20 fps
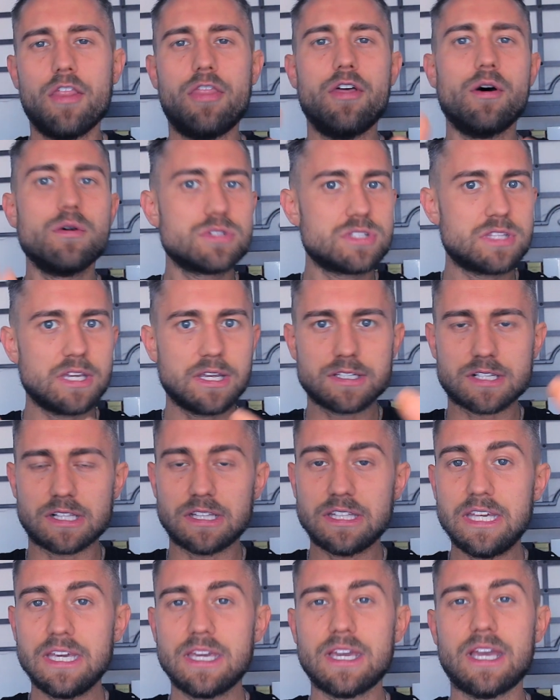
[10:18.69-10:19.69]
those things
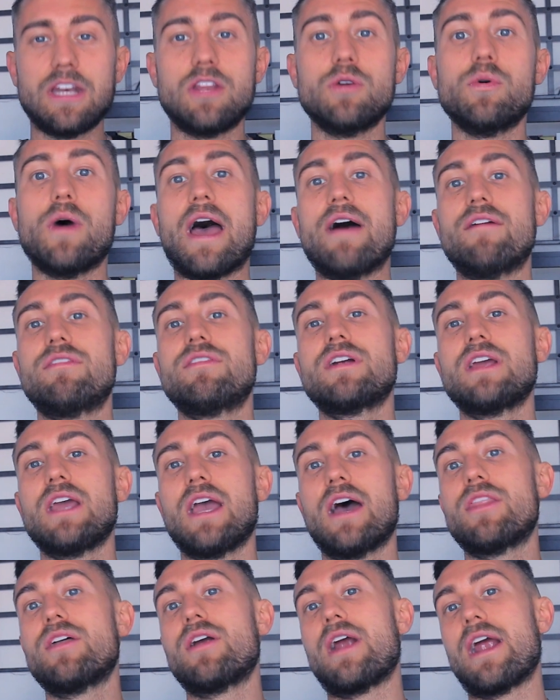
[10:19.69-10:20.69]
leak into
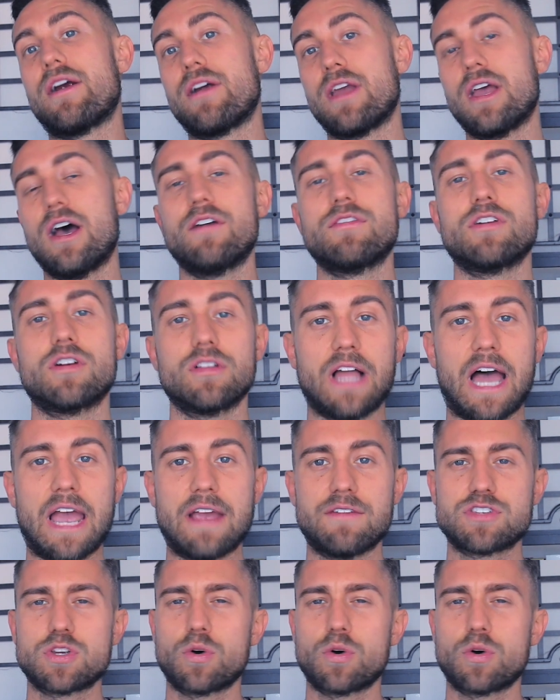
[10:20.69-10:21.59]
every other area of your life.